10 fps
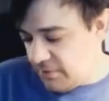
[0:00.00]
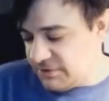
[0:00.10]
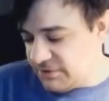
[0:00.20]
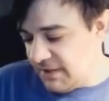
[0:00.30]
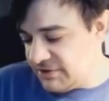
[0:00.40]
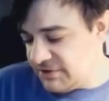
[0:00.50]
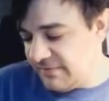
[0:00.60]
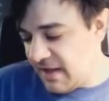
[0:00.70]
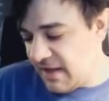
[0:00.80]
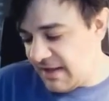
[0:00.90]
Christian religion
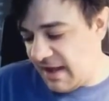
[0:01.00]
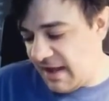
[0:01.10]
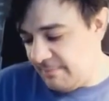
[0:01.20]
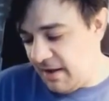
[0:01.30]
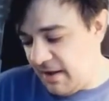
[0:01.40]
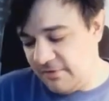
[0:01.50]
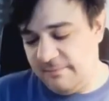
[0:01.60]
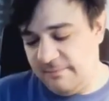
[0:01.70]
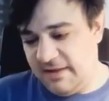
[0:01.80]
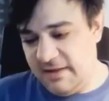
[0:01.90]
is not tax sponsored,
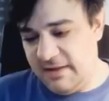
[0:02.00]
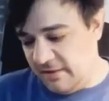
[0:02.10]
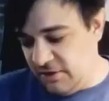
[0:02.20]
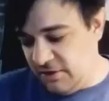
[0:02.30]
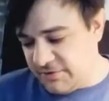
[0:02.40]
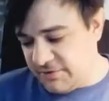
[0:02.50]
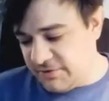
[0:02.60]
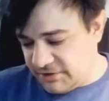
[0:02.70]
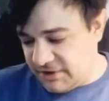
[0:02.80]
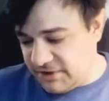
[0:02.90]
but the New Age
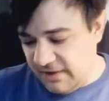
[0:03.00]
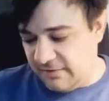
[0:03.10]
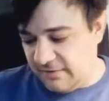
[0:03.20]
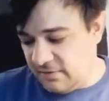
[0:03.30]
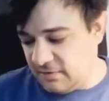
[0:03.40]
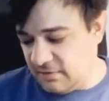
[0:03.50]
religion is.